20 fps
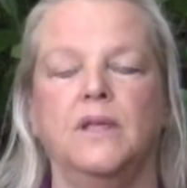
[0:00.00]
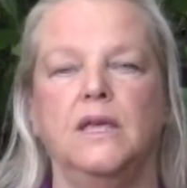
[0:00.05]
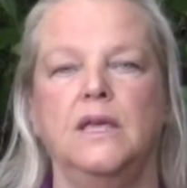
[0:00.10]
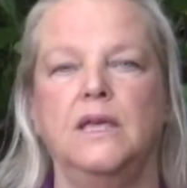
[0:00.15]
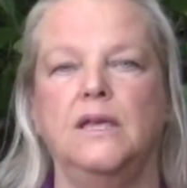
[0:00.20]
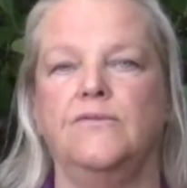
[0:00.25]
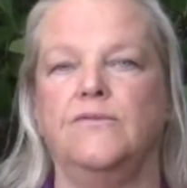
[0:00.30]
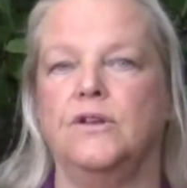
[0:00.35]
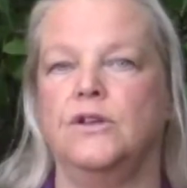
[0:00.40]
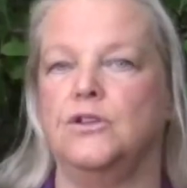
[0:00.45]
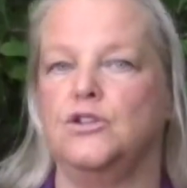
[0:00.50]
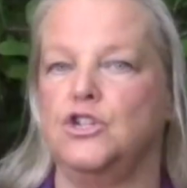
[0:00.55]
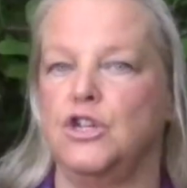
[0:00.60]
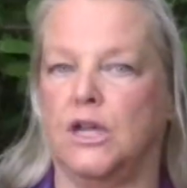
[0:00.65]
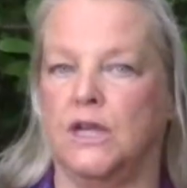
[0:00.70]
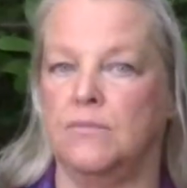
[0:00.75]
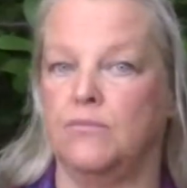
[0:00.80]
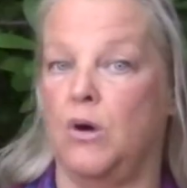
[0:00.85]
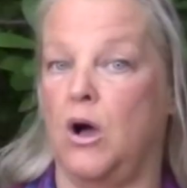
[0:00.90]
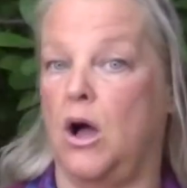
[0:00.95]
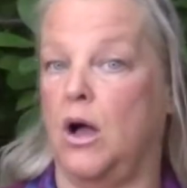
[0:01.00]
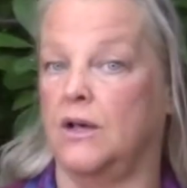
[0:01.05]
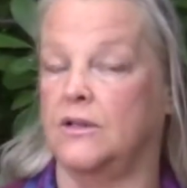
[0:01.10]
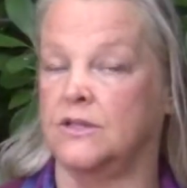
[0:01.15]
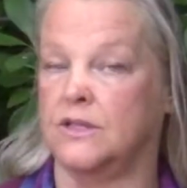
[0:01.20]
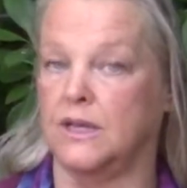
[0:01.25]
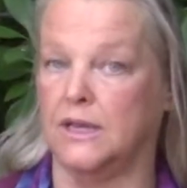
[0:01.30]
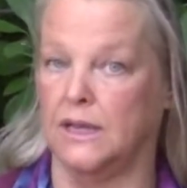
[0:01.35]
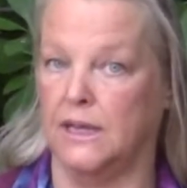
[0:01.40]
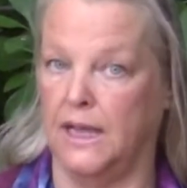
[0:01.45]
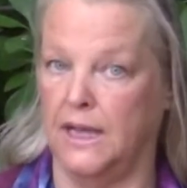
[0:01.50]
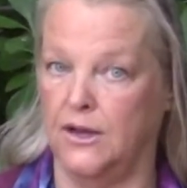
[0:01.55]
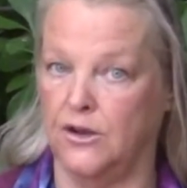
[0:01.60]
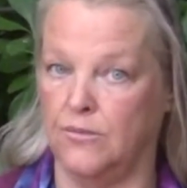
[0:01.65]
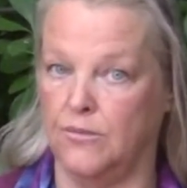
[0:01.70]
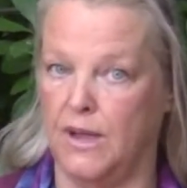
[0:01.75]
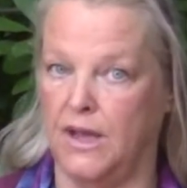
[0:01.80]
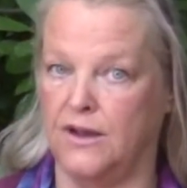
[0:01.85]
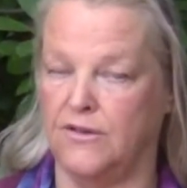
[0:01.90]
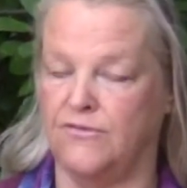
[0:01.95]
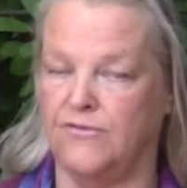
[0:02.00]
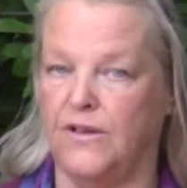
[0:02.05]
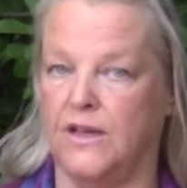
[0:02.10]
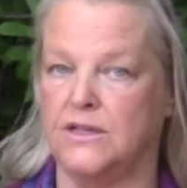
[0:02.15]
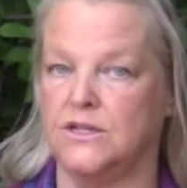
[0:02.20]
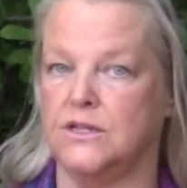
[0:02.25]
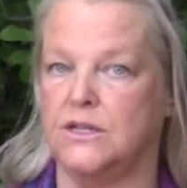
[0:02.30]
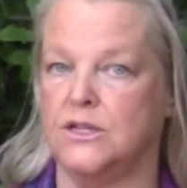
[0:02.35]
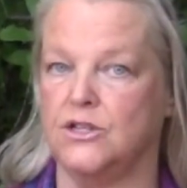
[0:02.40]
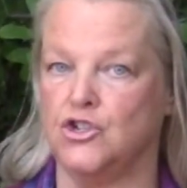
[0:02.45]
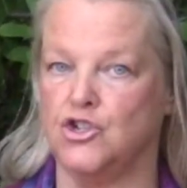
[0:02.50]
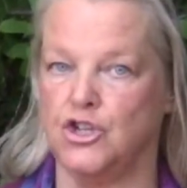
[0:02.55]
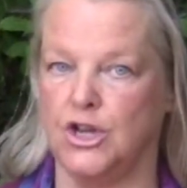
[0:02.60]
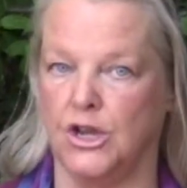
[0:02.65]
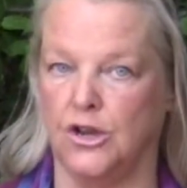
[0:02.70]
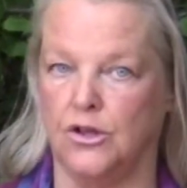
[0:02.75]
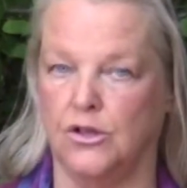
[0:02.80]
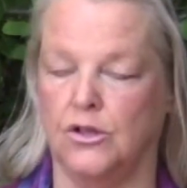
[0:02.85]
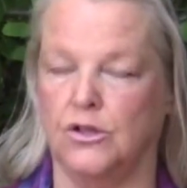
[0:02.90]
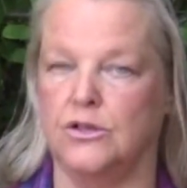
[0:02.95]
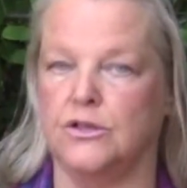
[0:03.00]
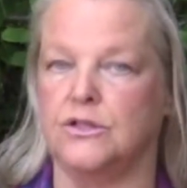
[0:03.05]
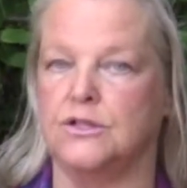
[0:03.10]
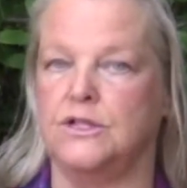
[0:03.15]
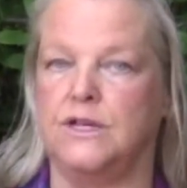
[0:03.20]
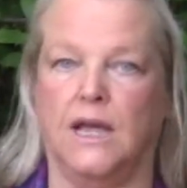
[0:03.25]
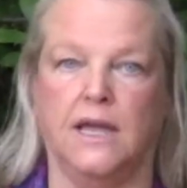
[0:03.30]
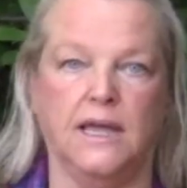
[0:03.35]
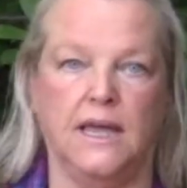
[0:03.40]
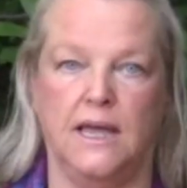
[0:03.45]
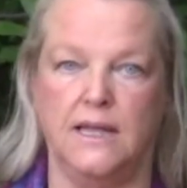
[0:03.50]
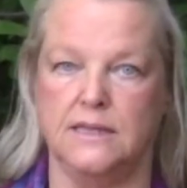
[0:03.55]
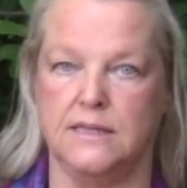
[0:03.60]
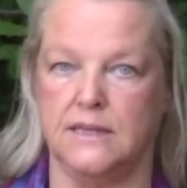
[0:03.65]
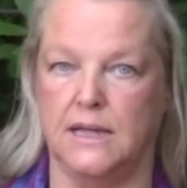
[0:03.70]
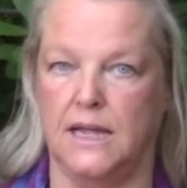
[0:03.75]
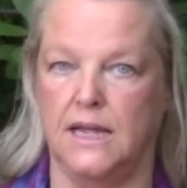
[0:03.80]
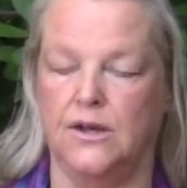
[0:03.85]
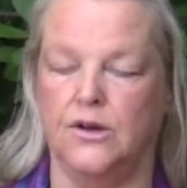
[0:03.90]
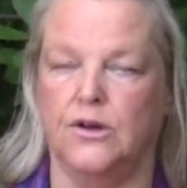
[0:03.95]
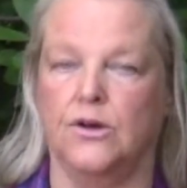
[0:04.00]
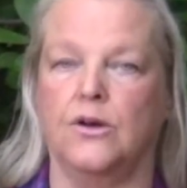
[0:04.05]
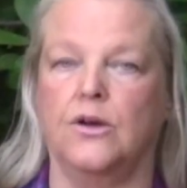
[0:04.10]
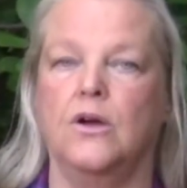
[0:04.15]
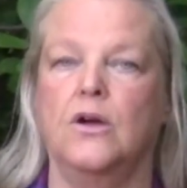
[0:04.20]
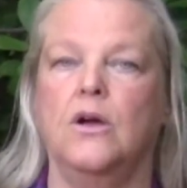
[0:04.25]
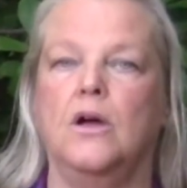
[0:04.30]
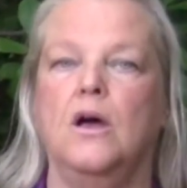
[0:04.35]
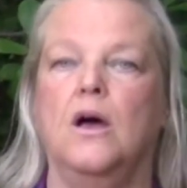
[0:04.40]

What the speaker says: even chickenpox can later manifest as shingles decades later.